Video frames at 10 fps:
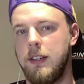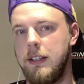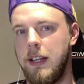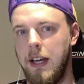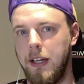
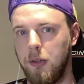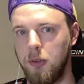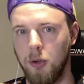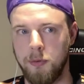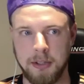I don't know if
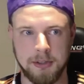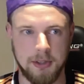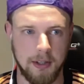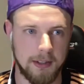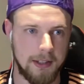you can
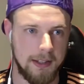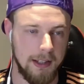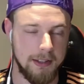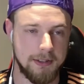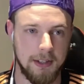start
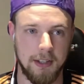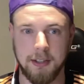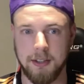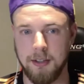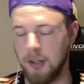Chiesa.
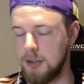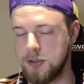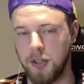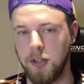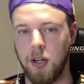I
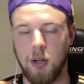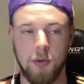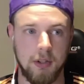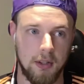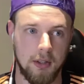don't know if you can
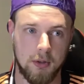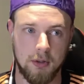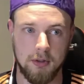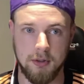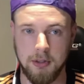start
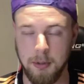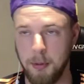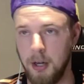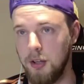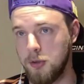
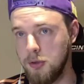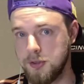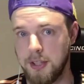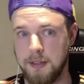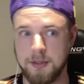Dybala and
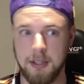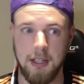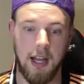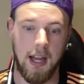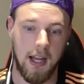Kulusevski
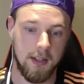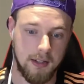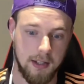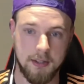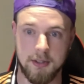and
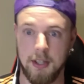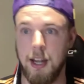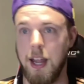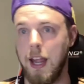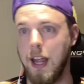Chiesa
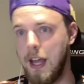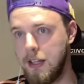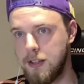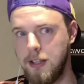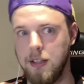and
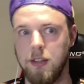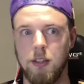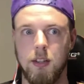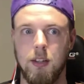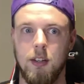Keane.
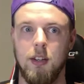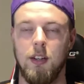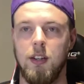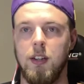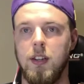
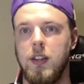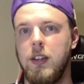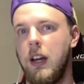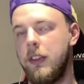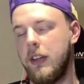I
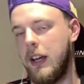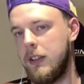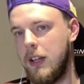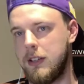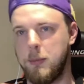think you
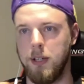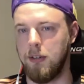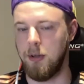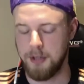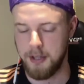have to play around
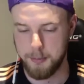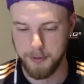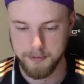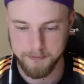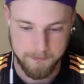with that a bit.
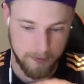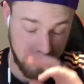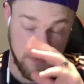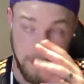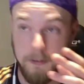On
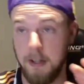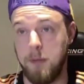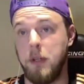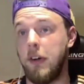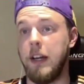FIFA, it'd be
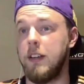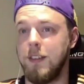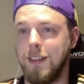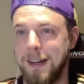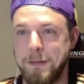great.
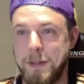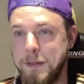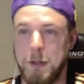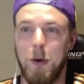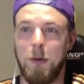On
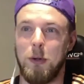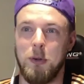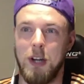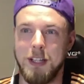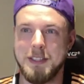FIFA, go
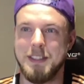nuts.